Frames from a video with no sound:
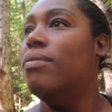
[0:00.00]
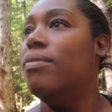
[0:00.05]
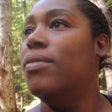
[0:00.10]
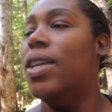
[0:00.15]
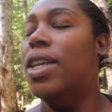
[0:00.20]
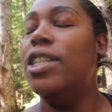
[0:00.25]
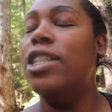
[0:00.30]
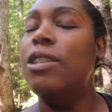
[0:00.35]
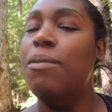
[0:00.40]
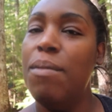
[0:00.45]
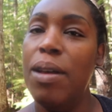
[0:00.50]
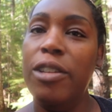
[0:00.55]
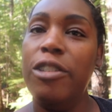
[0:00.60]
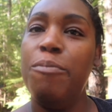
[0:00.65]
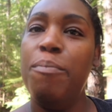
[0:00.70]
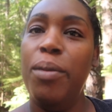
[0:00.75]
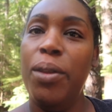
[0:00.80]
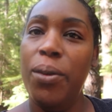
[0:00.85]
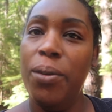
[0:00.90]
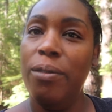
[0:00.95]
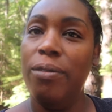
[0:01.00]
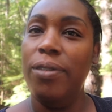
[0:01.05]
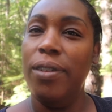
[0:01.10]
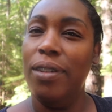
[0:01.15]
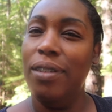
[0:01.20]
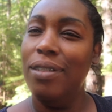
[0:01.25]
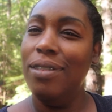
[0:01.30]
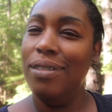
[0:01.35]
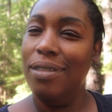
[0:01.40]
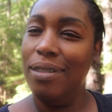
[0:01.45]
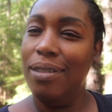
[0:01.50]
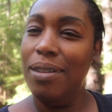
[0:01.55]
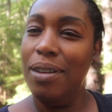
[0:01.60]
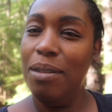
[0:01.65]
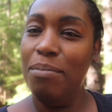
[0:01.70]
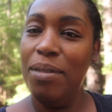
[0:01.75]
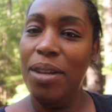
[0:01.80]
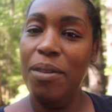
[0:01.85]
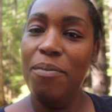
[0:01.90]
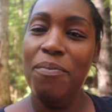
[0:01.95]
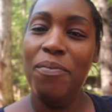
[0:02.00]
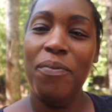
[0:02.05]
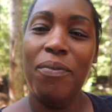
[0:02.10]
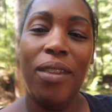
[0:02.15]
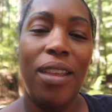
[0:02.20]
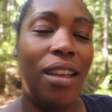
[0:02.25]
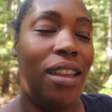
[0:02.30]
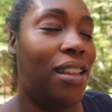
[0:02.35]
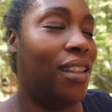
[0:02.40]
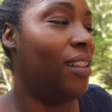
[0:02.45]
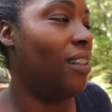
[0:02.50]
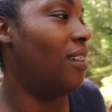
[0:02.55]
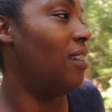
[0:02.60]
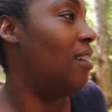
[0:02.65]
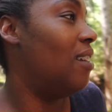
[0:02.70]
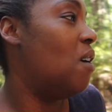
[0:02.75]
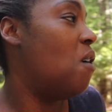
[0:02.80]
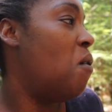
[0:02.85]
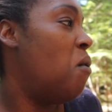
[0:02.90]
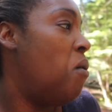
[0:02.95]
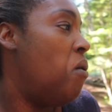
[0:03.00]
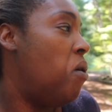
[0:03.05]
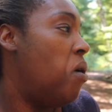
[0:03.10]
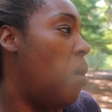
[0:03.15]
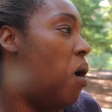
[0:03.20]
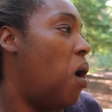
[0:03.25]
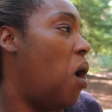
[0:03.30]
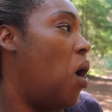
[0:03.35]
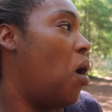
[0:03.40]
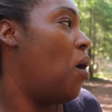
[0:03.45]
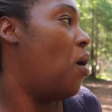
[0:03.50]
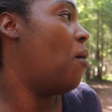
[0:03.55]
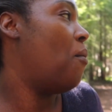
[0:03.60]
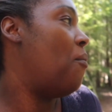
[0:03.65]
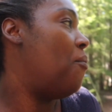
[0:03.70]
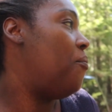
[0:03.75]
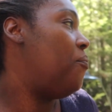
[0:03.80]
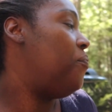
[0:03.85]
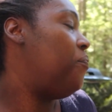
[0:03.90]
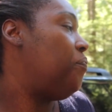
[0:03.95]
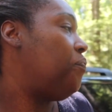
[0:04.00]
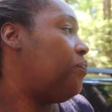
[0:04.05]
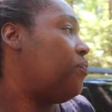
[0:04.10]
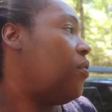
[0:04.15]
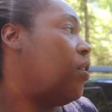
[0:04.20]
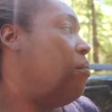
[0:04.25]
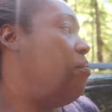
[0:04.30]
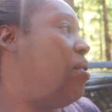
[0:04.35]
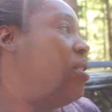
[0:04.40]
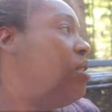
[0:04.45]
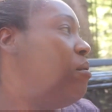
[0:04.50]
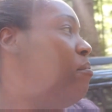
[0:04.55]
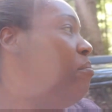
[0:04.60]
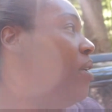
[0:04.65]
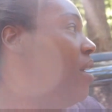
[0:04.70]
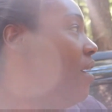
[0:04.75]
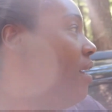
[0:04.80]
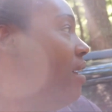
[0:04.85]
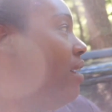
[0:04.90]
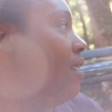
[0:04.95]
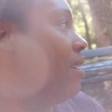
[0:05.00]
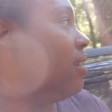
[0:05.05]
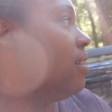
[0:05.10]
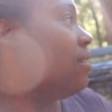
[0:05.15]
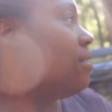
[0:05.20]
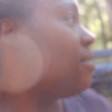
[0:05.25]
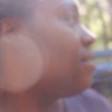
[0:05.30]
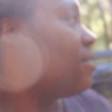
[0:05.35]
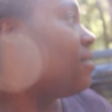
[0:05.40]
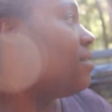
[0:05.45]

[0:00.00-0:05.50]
It smells beautiful. You know what I mean? um, but the bugs.